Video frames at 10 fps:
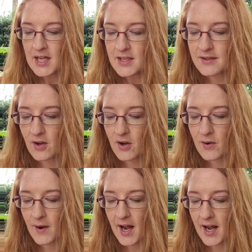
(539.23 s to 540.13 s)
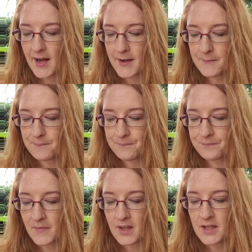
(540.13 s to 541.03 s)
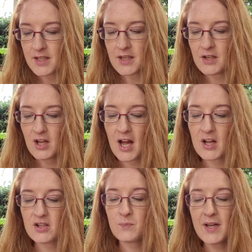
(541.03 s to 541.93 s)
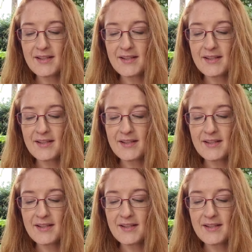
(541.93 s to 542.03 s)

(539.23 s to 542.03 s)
So with